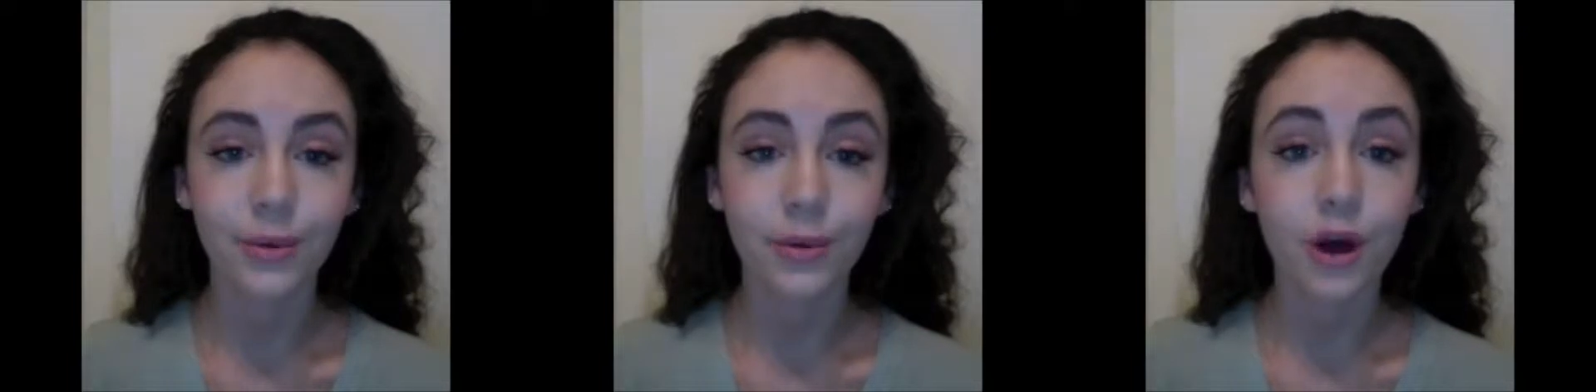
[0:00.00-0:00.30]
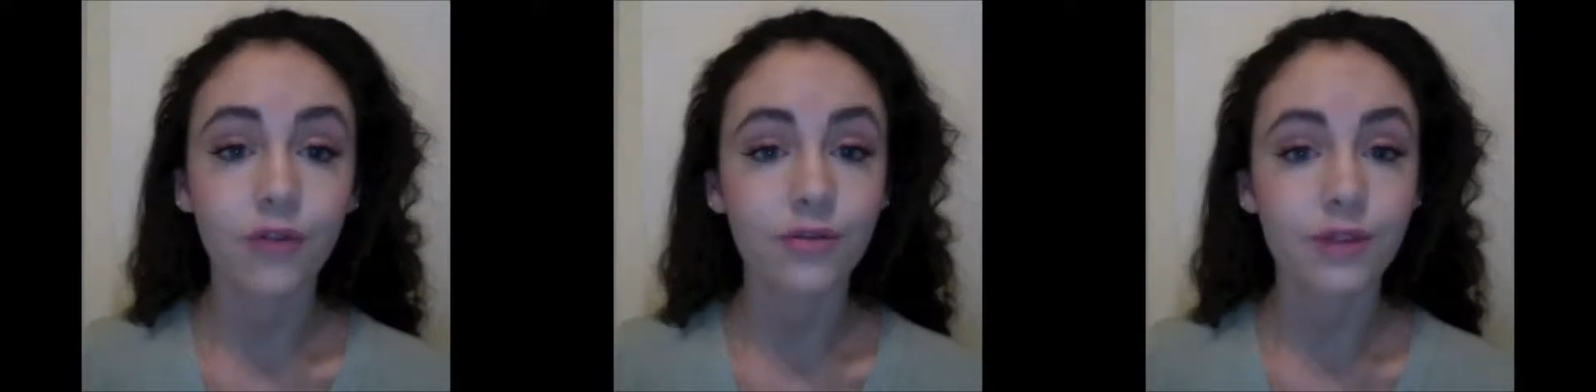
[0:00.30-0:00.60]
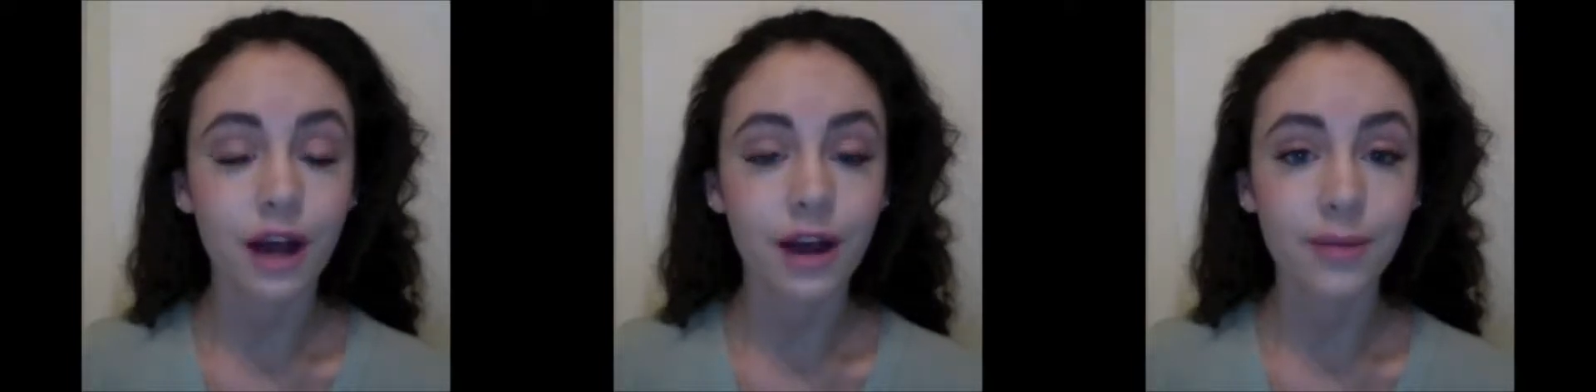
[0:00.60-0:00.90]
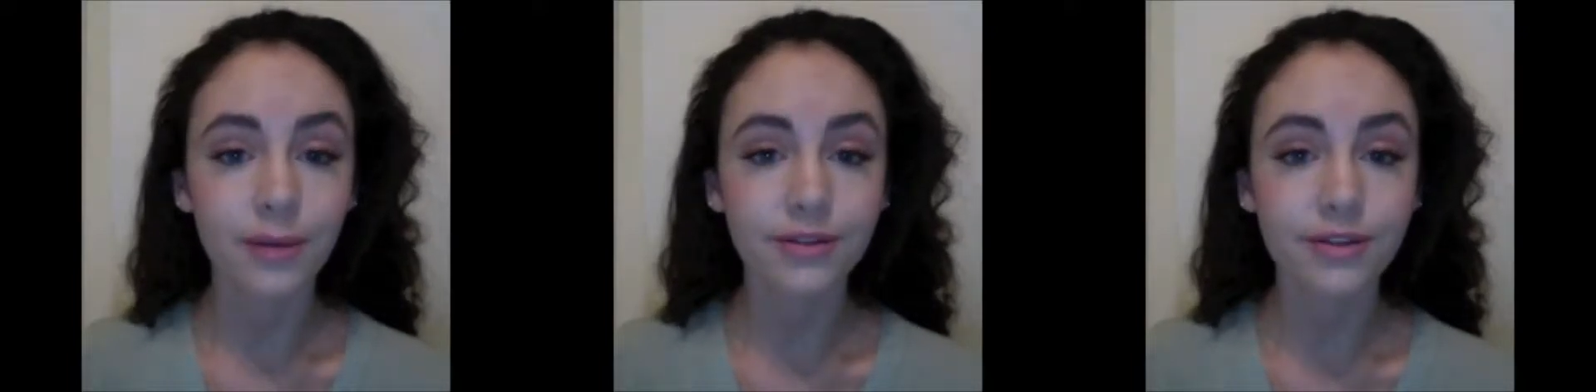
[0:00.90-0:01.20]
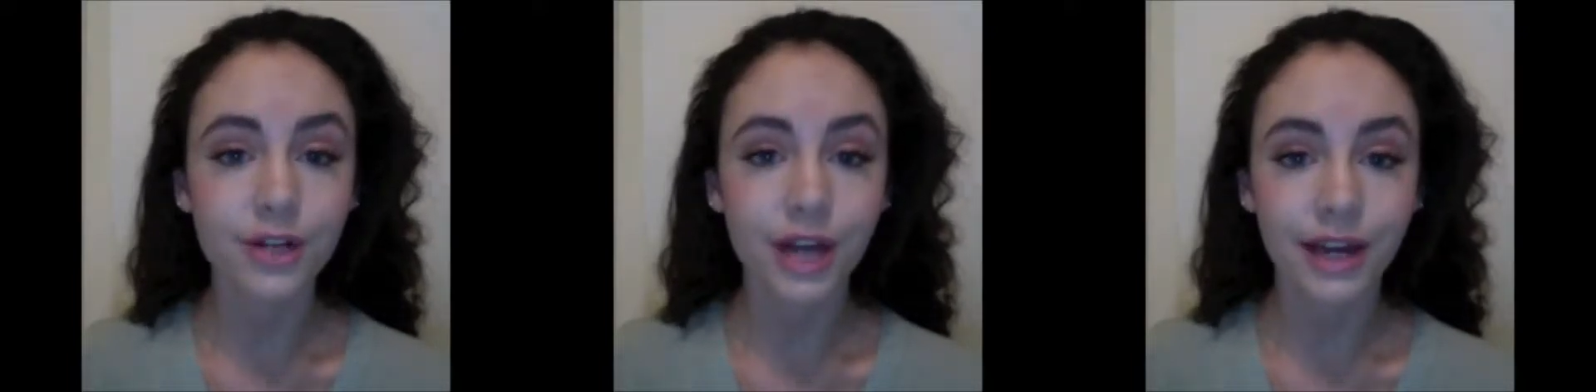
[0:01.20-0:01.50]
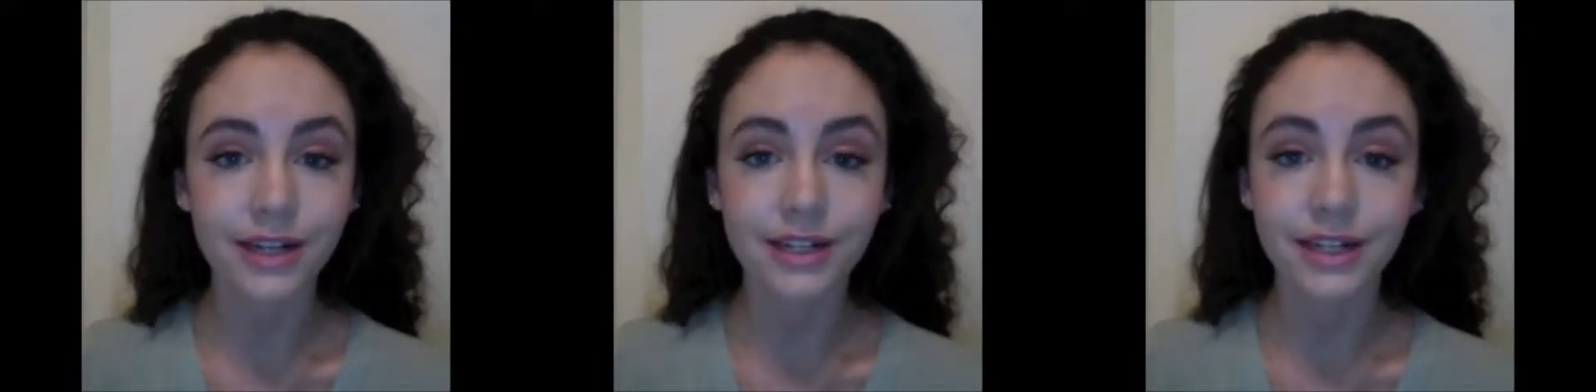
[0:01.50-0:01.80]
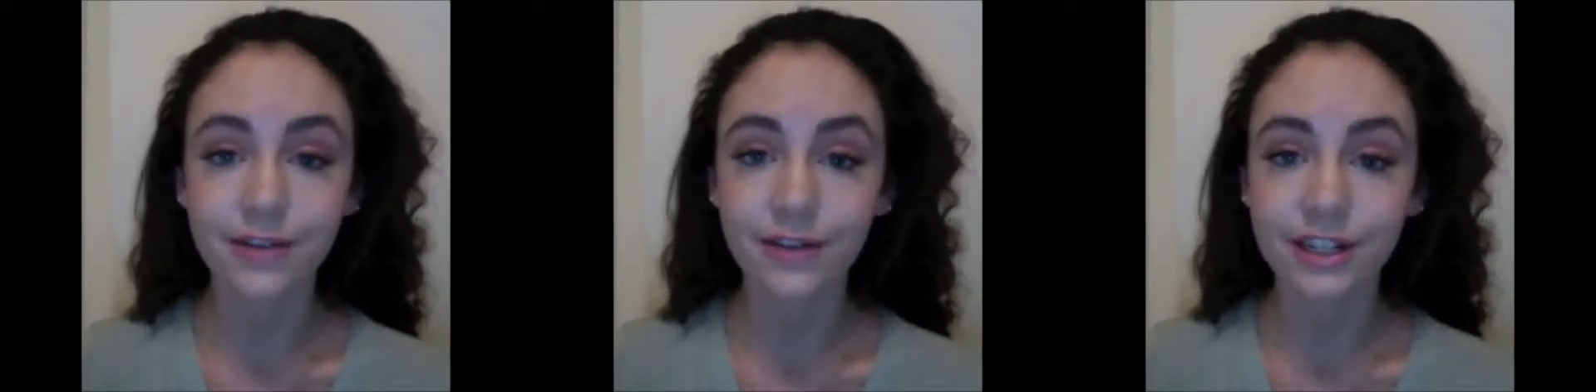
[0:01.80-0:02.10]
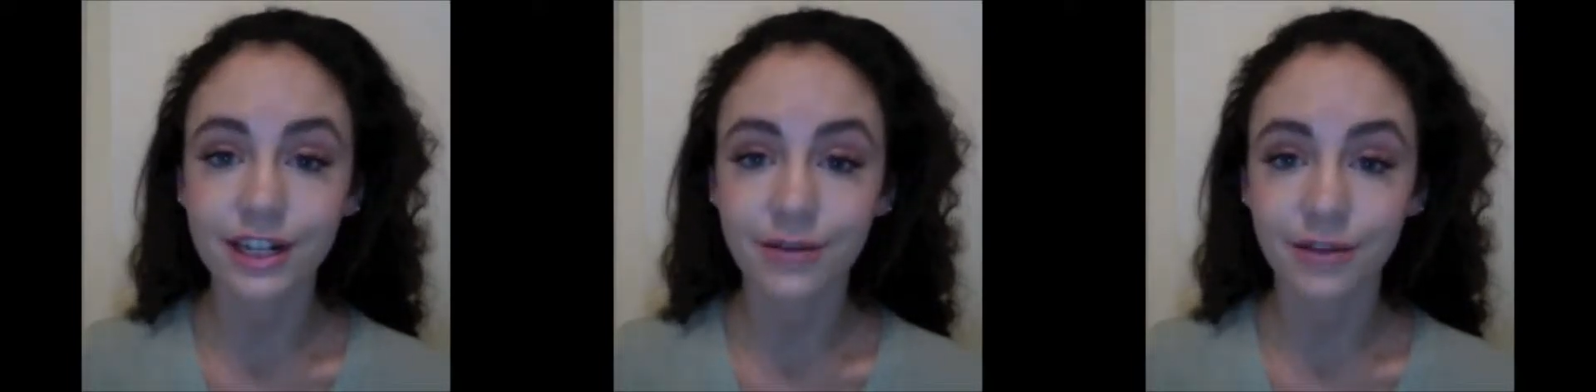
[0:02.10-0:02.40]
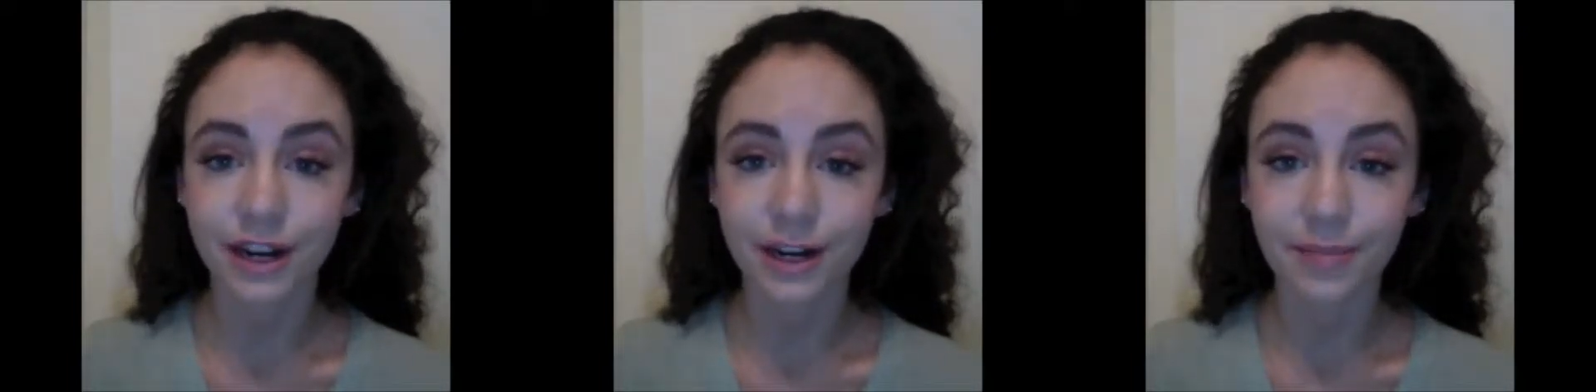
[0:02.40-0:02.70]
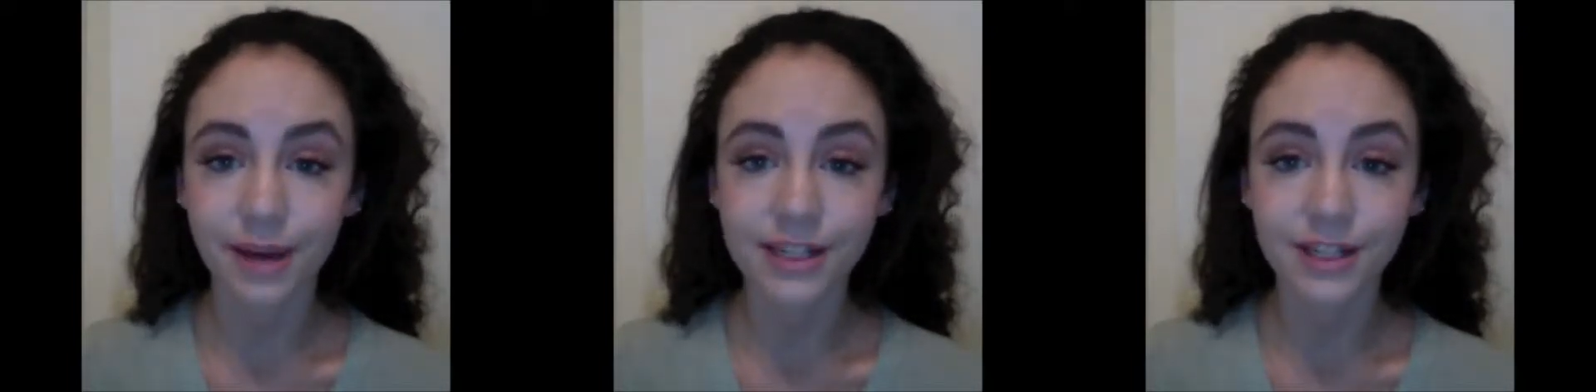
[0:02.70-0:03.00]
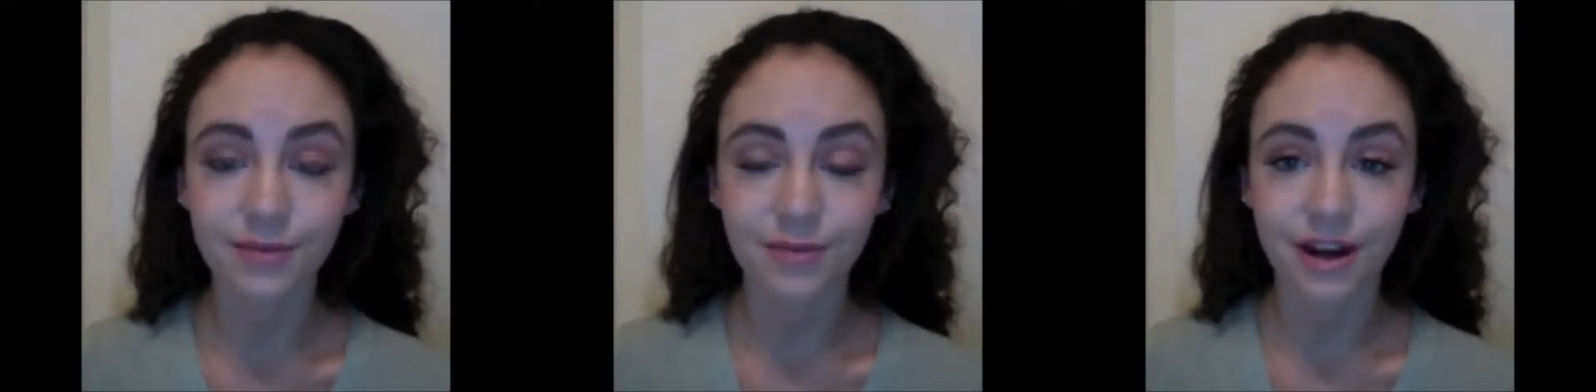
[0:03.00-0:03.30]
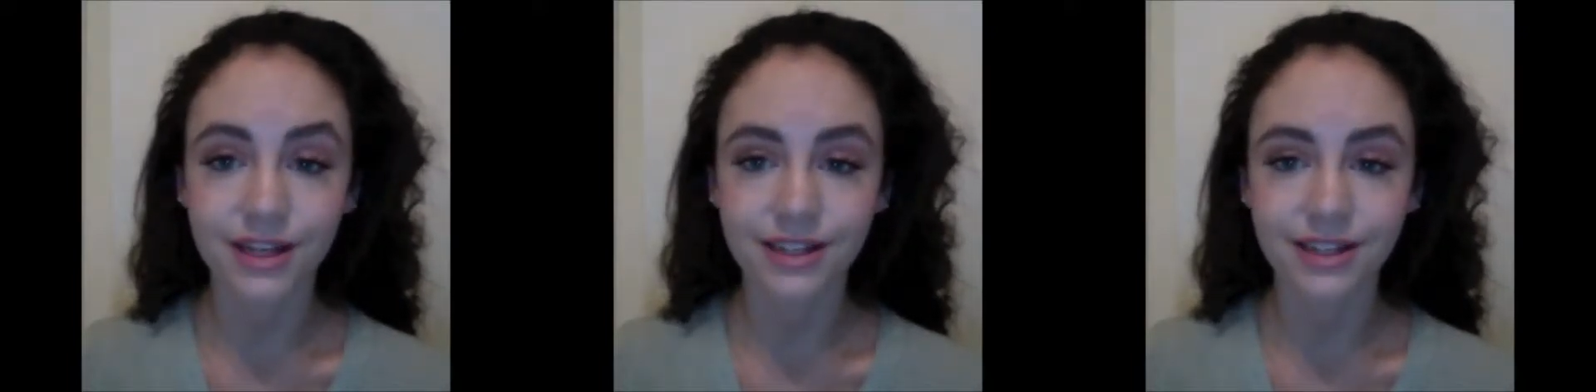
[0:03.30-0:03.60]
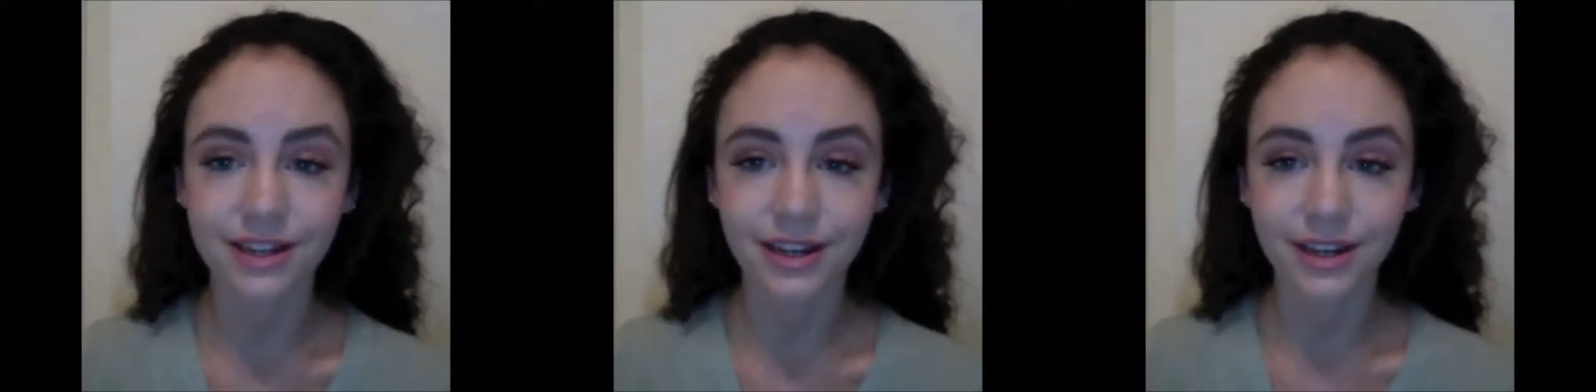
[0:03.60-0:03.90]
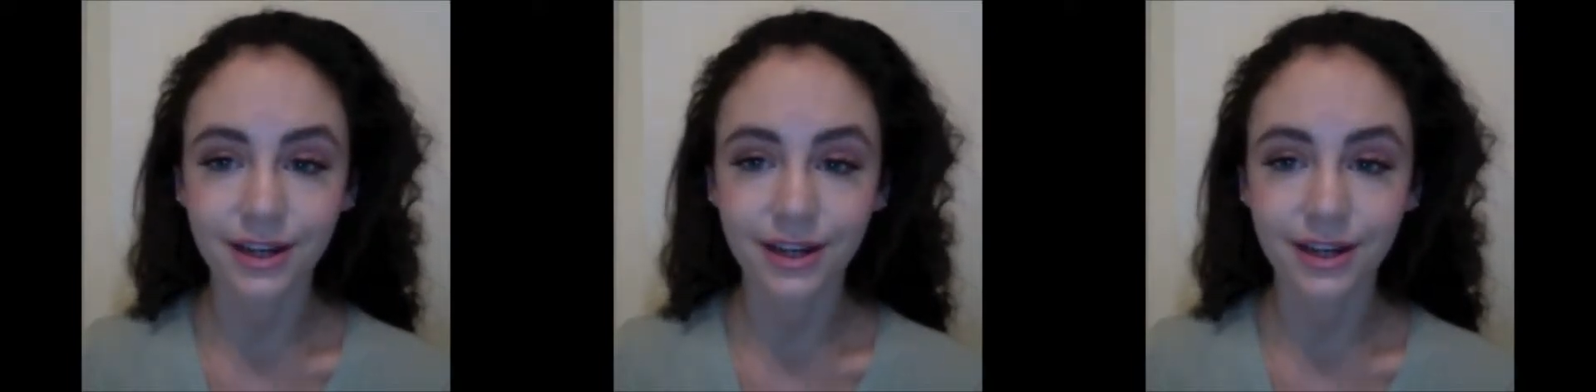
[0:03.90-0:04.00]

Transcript: We offer reliable, checked leaflet delivery at competitive prices.